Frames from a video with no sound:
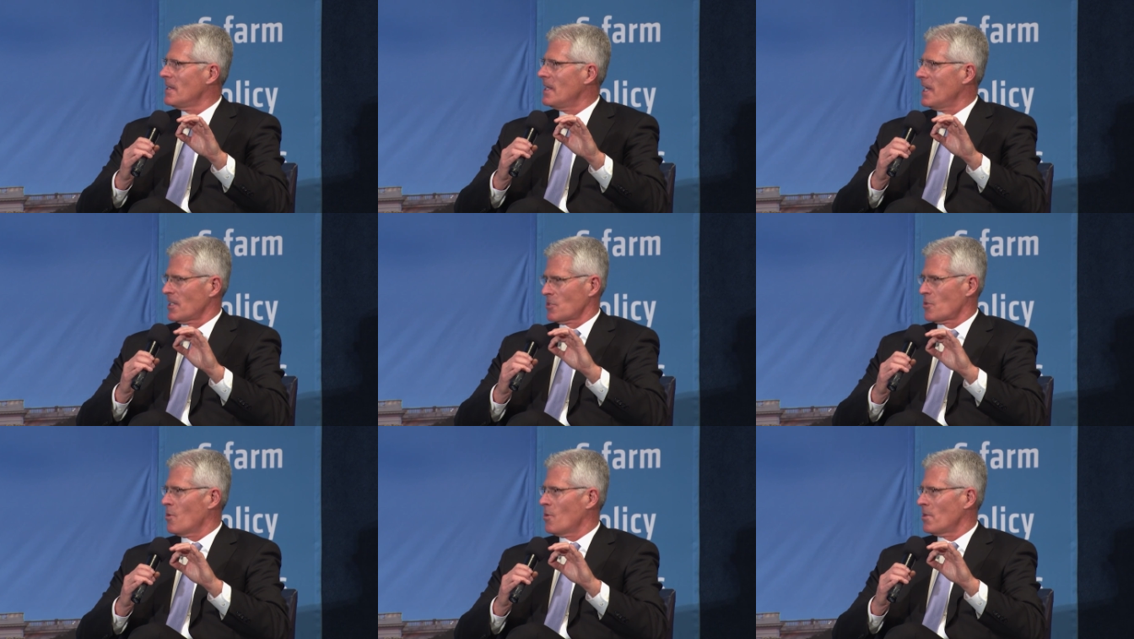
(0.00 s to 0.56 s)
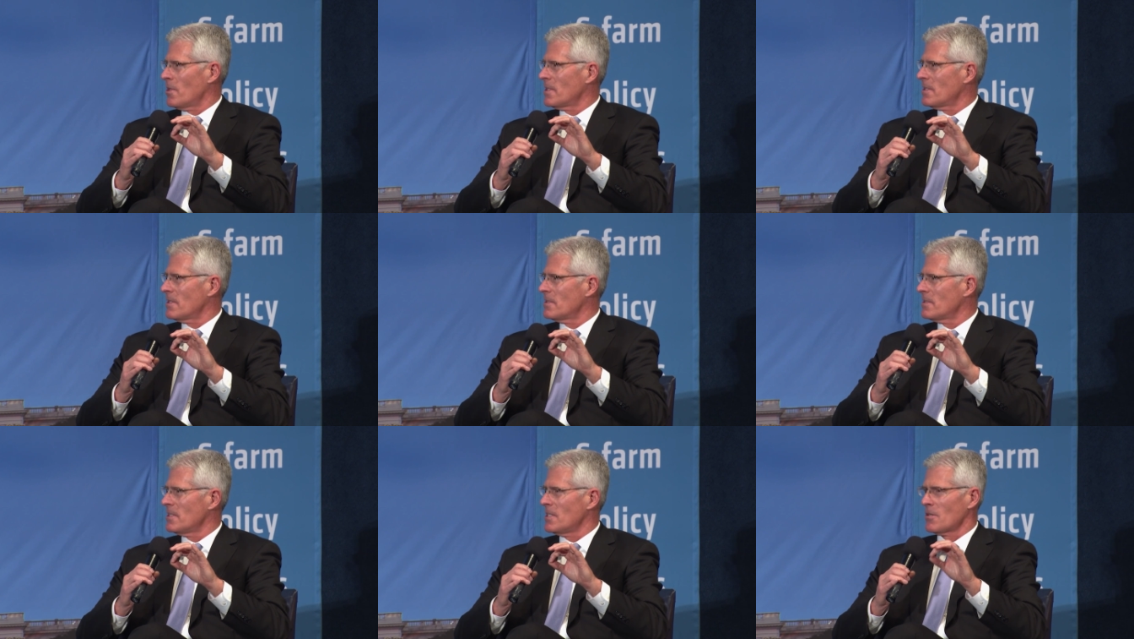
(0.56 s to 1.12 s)
and corn,
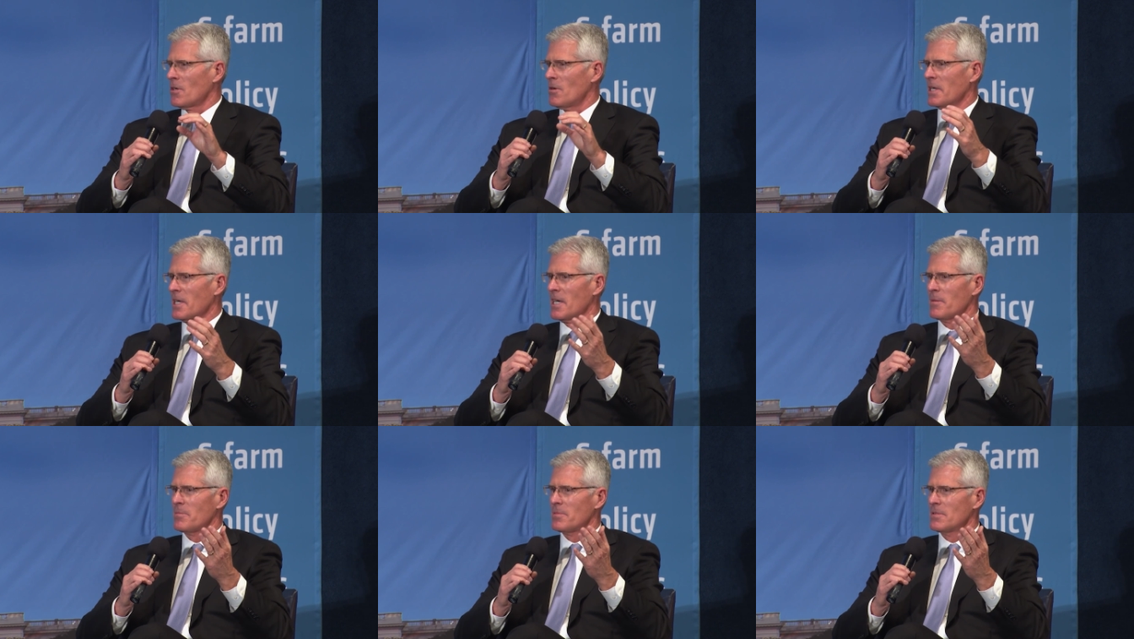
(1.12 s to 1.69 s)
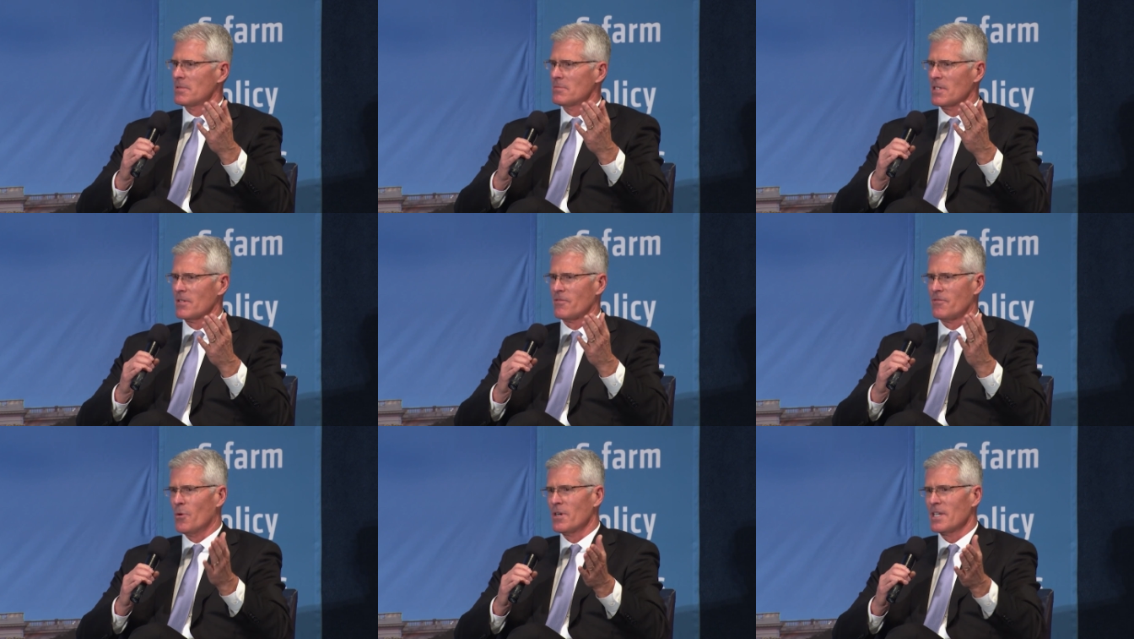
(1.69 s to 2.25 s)
you know, going up,
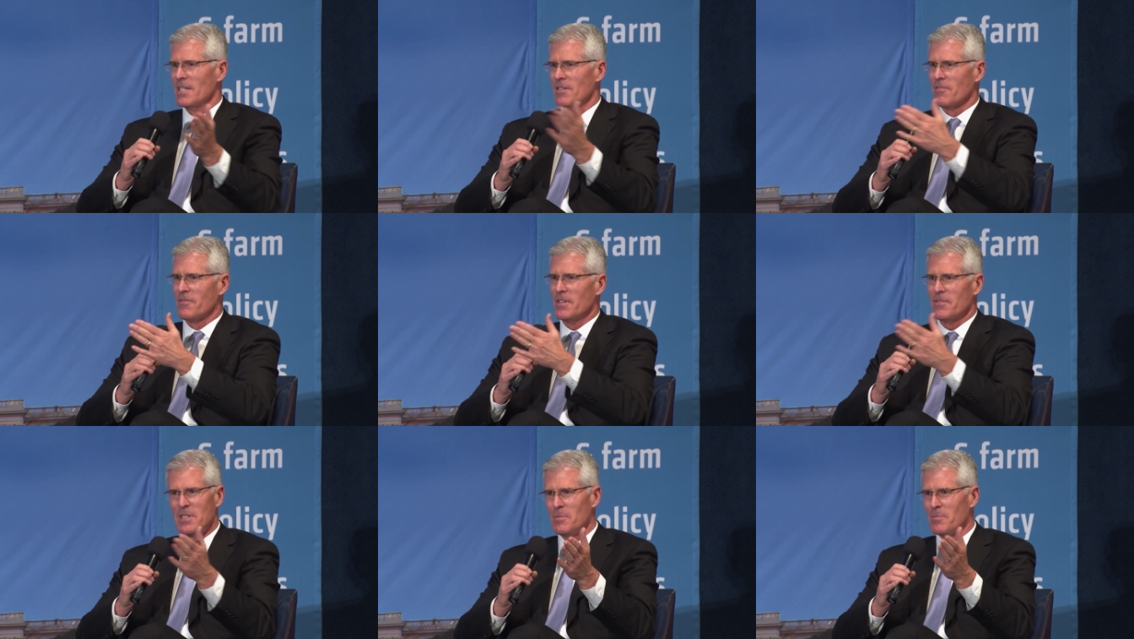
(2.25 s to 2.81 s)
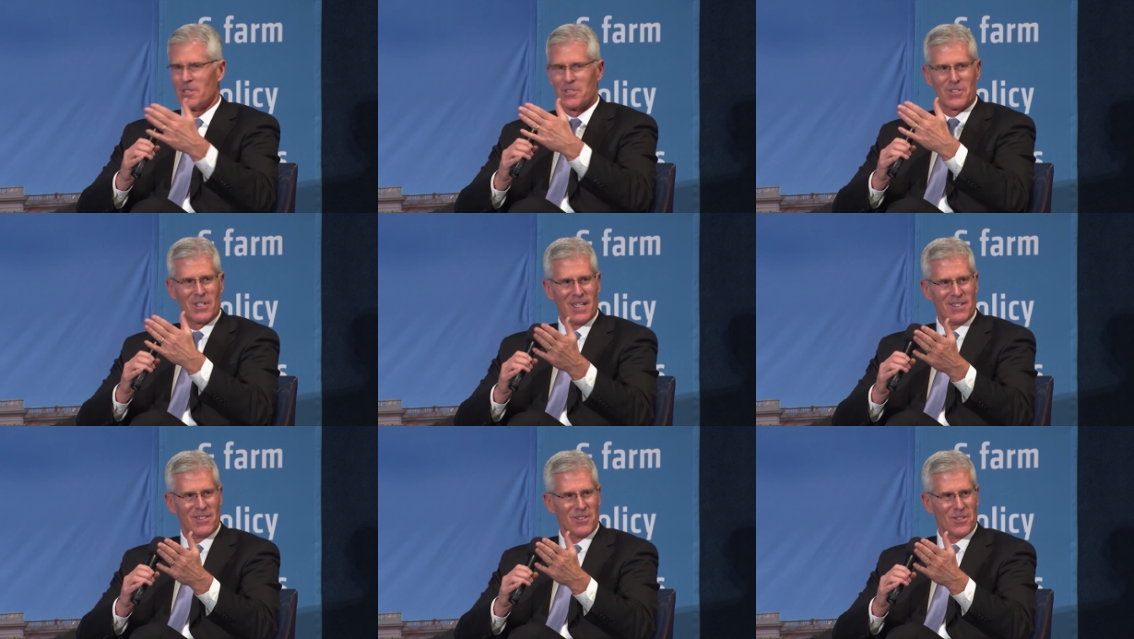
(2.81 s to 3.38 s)
what, 40 and
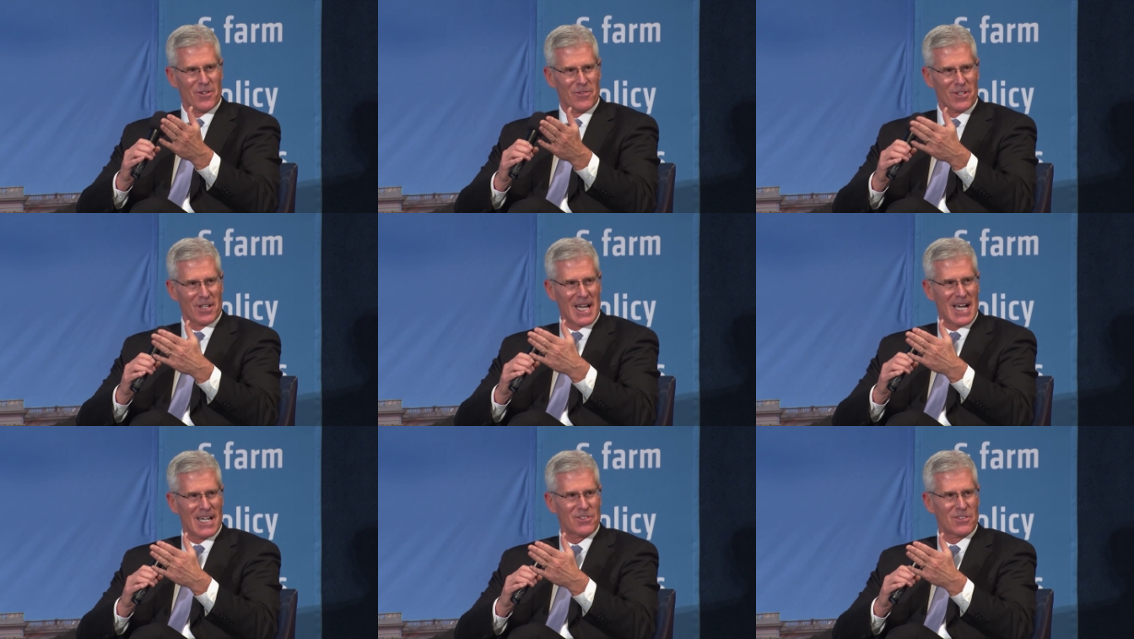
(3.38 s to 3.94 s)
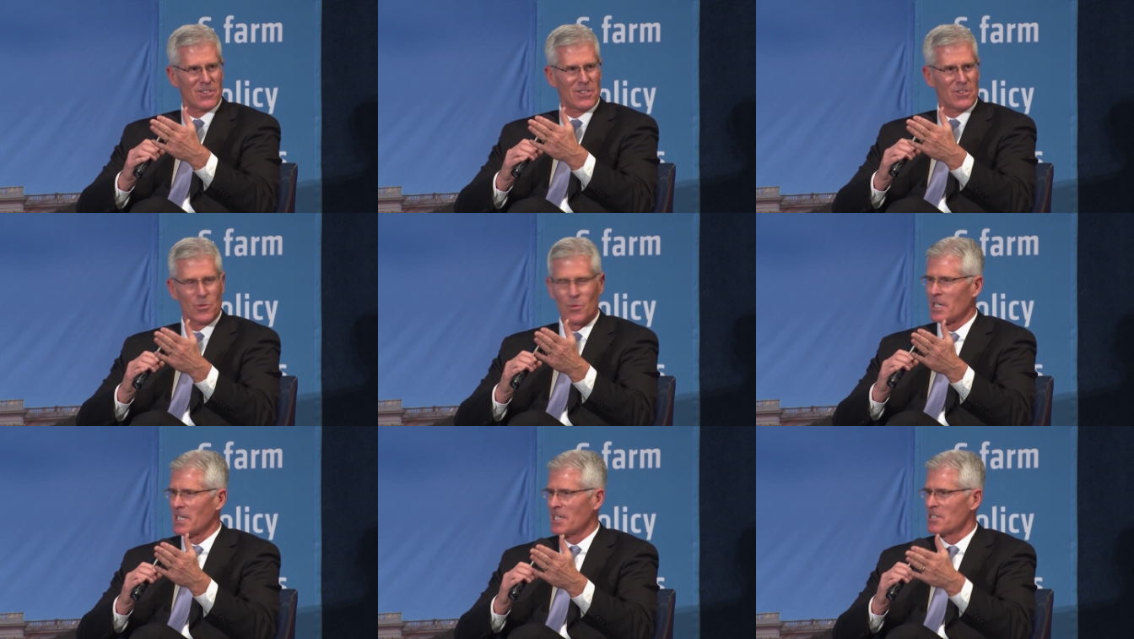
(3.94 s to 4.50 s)
50% over the last
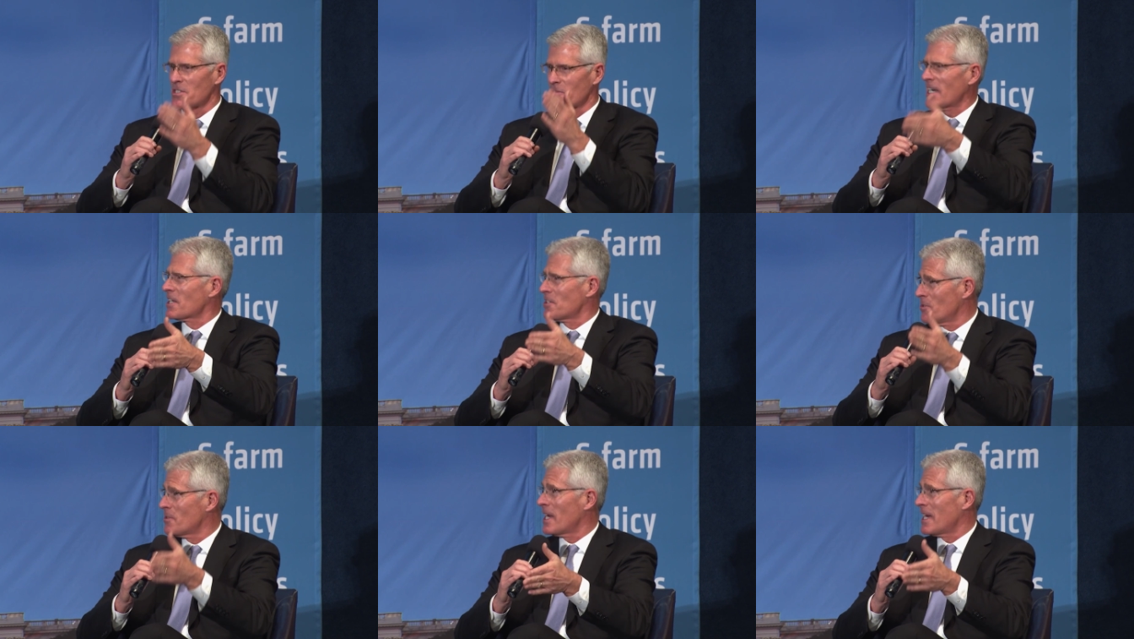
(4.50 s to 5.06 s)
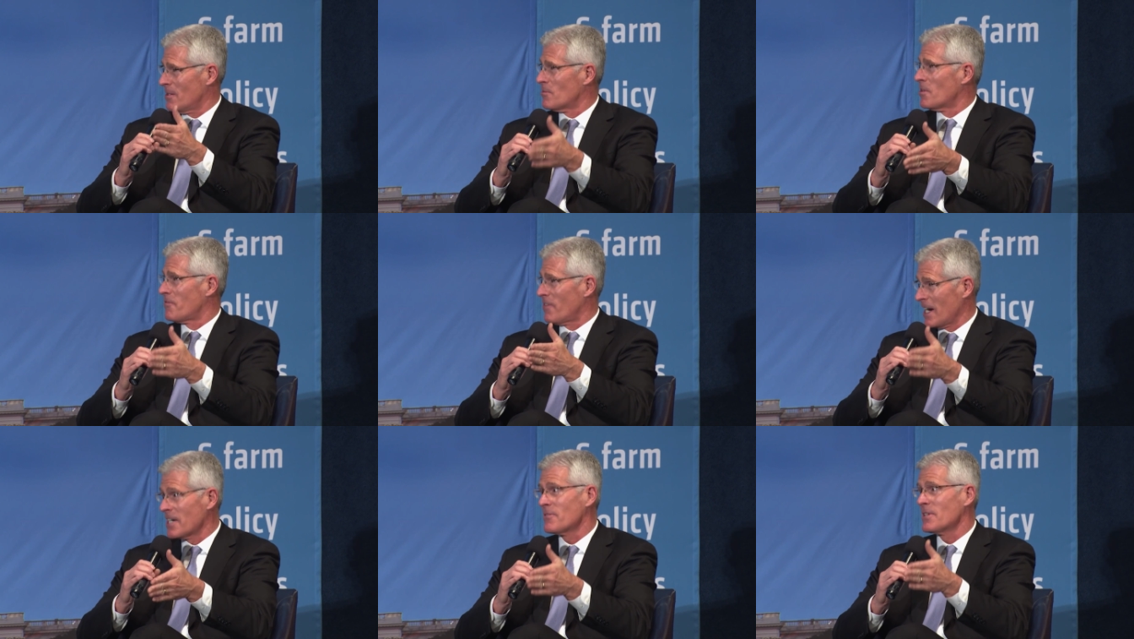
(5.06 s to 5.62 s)
20 years. If I could do that at a
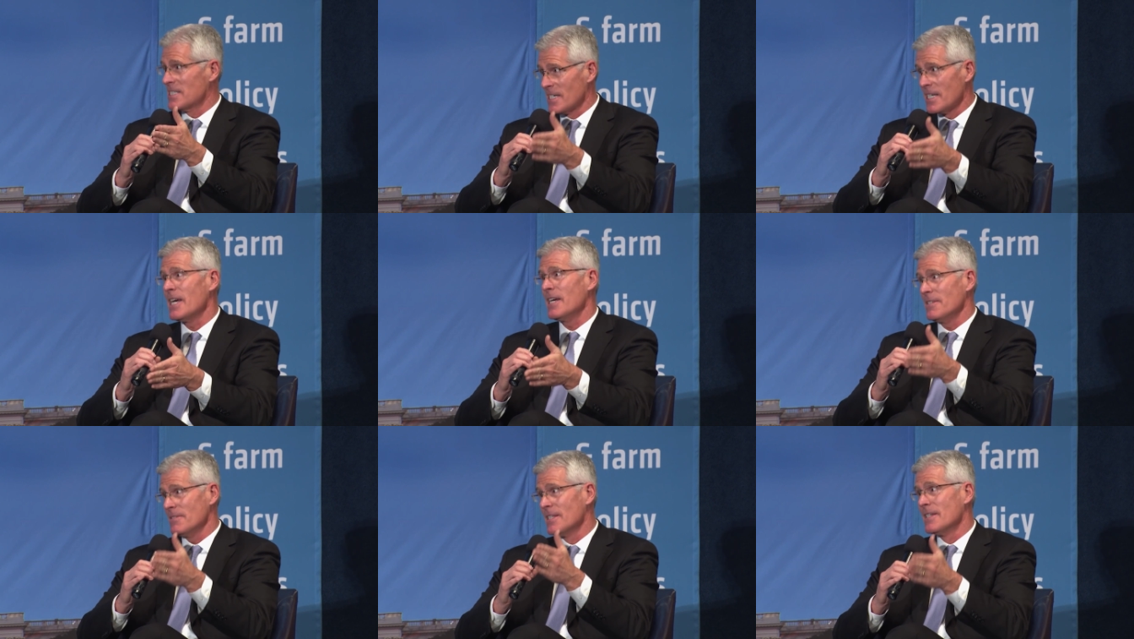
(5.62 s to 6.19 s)
refinery today,